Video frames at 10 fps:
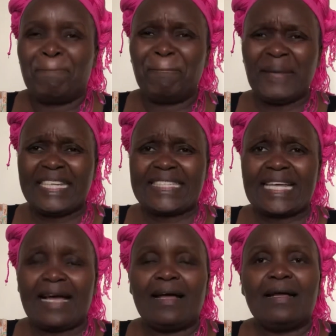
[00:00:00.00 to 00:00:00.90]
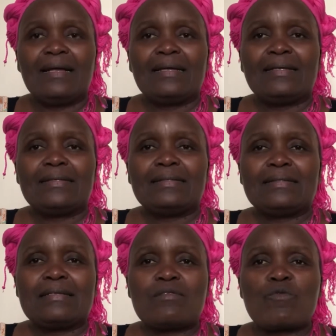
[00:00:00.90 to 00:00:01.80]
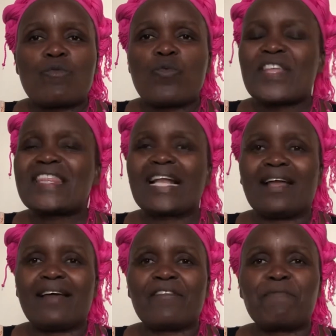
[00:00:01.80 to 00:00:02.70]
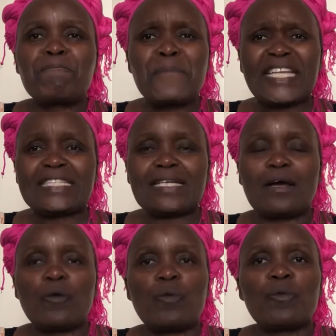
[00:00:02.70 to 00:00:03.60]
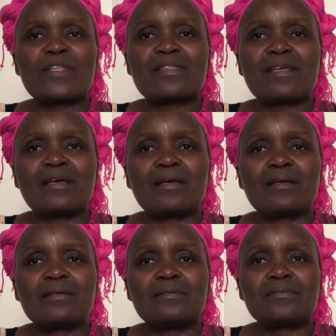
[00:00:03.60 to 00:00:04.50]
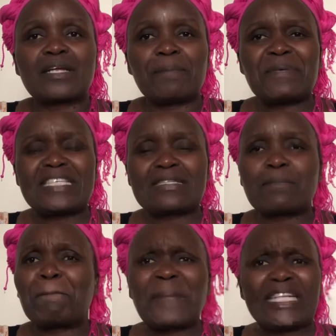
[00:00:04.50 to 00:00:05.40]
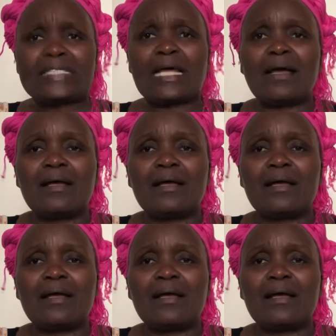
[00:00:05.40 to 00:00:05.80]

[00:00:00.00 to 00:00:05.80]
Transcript: Bitter with life, bitter with the rapist, bitter,